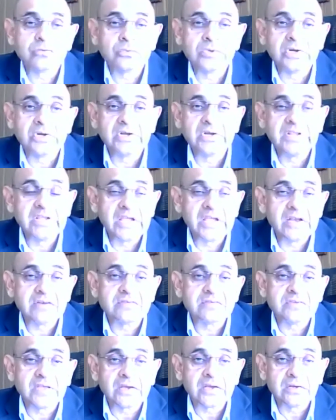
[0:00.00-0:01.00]
to the D8
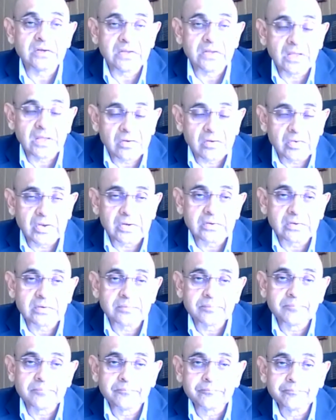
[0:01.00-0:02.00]
secretariat
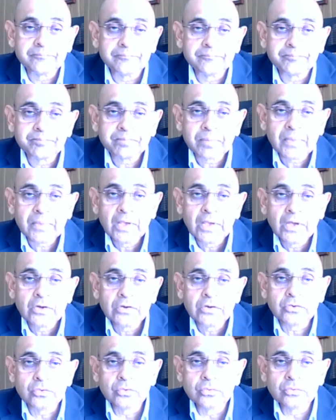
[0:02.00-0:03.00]

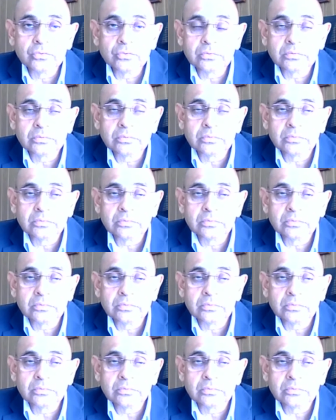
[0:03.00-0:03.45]
to